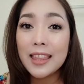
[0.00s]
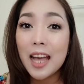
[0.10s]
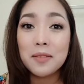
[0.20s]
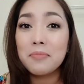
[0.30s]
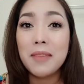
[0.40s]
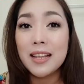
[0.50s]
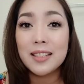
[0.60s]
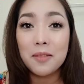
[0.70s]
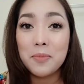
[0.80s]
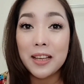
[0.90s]
that
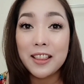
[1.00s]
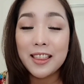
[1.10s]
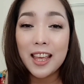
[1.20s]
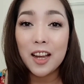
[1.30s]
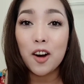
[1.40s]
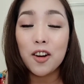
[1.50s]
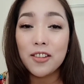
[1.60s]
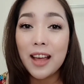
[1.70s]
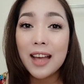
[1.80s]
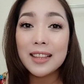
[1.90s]
makes a big thing,
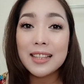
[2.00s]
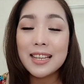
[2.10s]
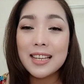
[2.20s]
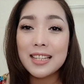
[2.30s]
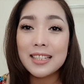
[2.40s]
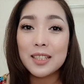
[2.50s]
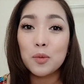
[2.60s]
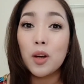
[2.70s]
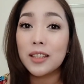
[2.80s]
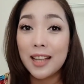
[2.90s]
or that is
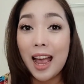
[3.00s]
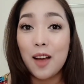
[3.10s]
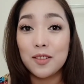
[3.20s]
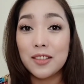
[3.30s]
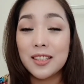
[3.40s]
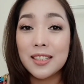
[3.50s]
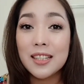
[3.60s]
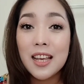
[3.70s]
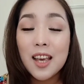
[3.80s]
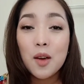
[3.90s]
what counts.
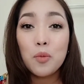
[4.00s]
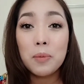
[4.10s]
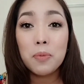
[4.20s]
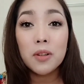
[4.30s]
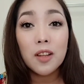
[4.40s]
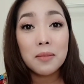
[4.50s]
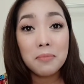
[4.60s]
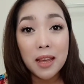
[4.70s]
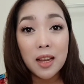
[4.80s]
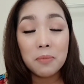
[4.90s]
We put
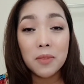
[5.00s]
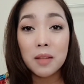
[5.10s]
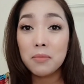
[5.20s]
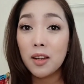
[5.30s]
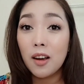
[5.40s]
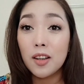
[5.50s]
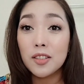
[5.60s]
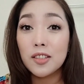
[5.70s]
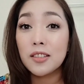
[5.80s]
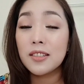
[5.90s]
on makeup not
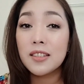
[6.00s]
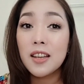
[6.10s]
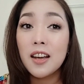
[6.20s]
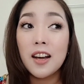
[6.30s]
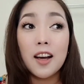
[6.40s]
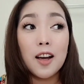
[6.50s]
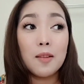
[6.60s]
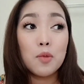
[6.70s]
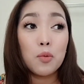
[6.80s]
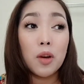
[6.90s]
because
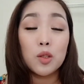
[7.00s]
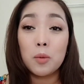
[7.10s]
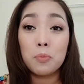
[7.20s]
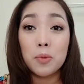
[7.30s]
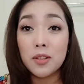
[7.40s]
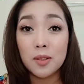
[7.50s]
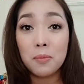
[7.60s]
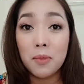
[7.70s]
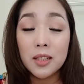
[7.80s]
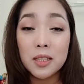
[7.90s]
we want to impress
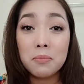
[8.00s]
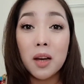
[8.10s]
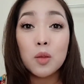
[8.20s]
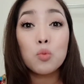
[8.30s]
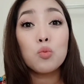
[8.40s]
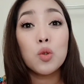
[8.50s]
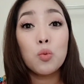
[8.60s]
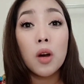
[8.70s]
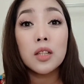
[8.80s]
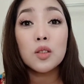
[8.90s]
somebody, but we
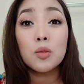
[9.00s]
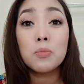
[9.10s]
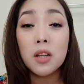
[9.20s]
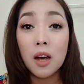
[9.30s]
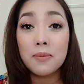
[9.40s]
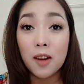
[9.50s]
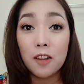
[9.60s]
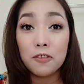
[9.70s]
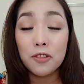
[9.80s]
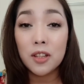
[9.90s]
want to become
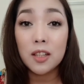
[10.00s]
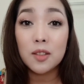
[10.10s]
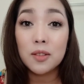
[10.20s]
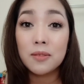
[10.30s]
confident